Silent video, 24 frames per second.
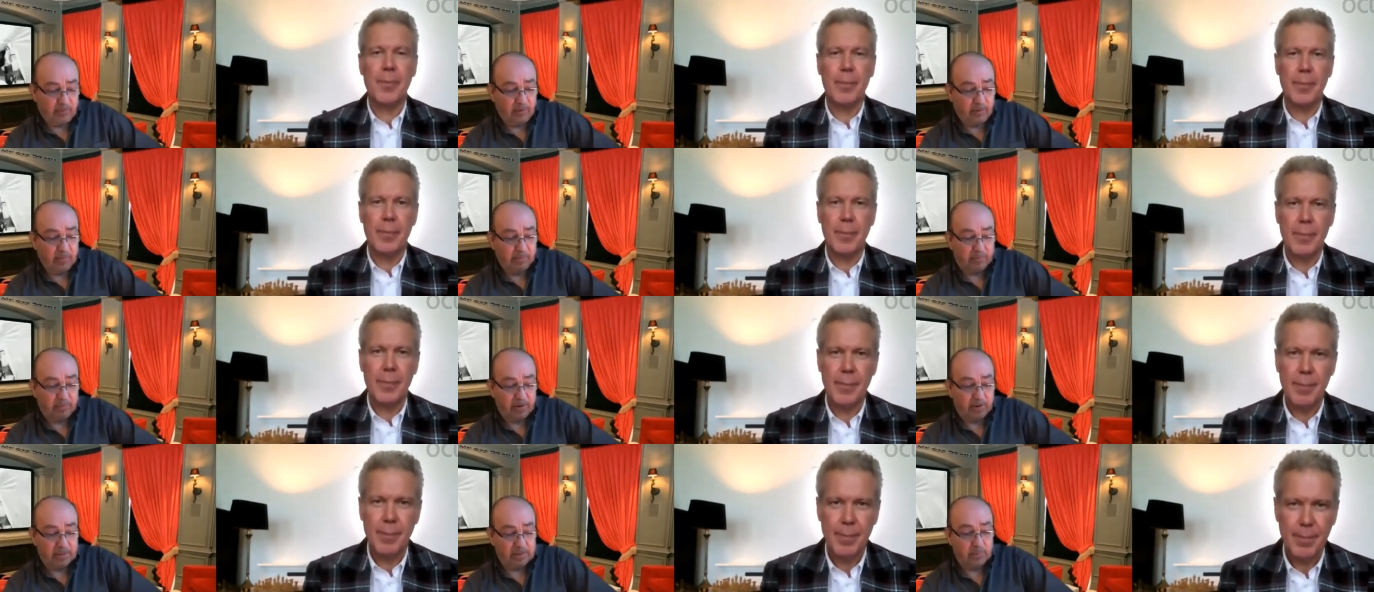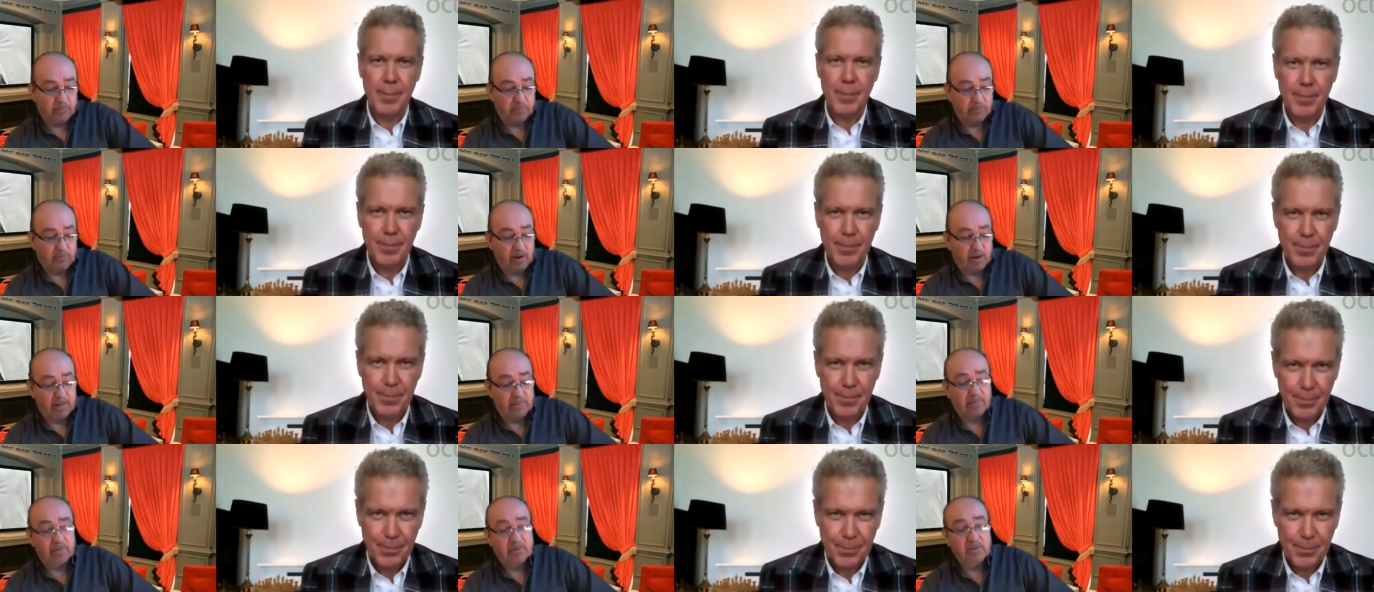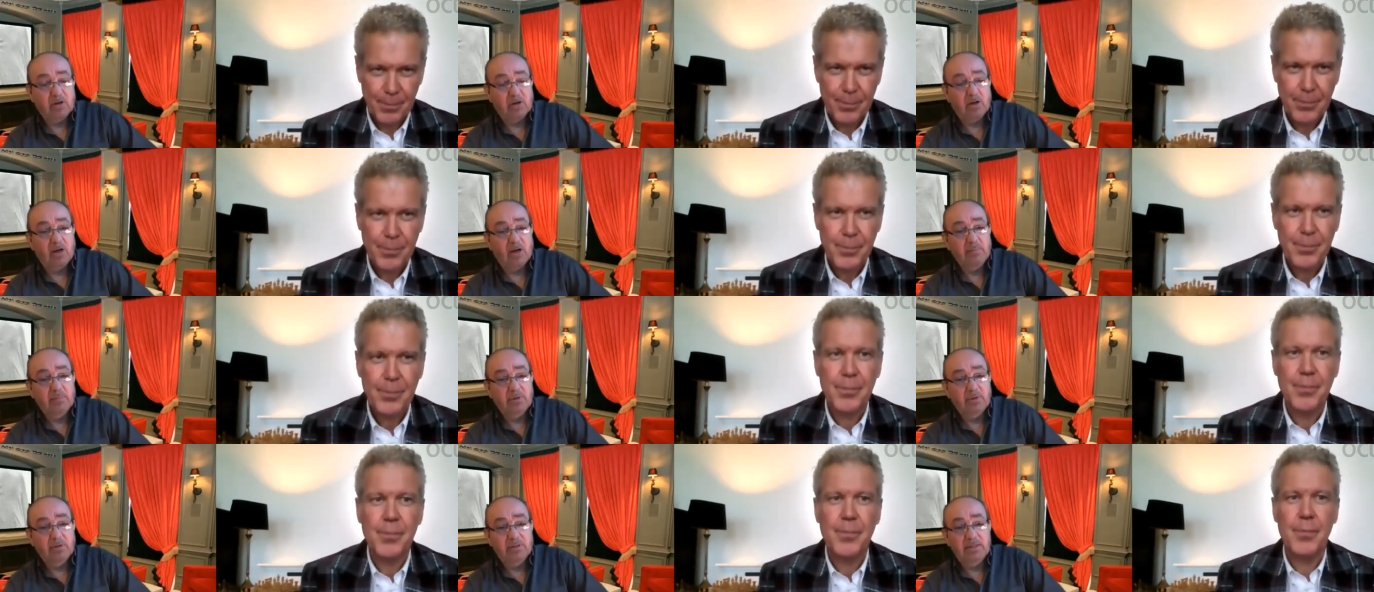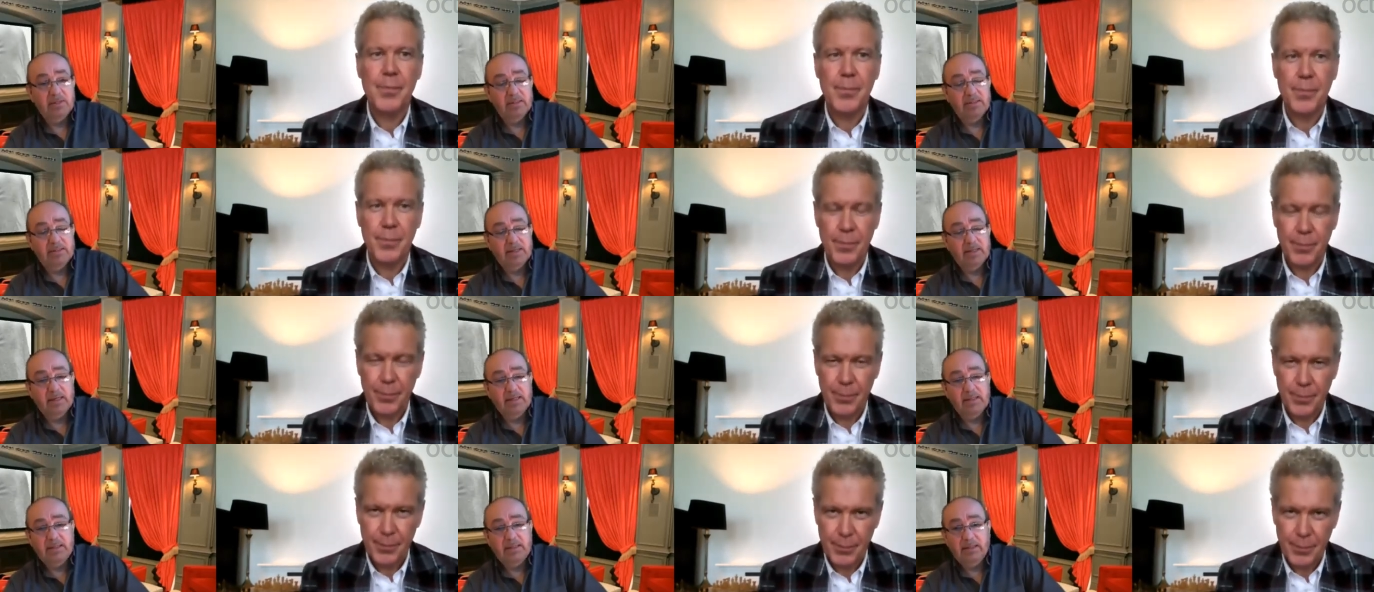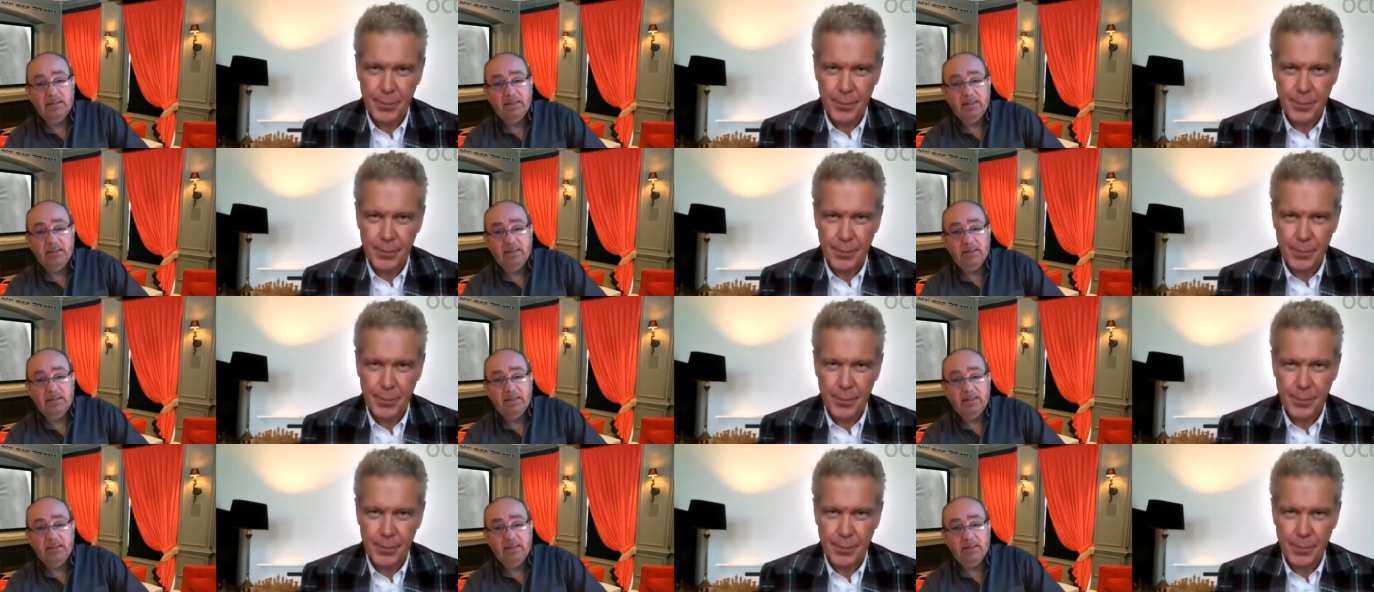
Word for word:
Speaker 1: impressed with Ray at the time because he said,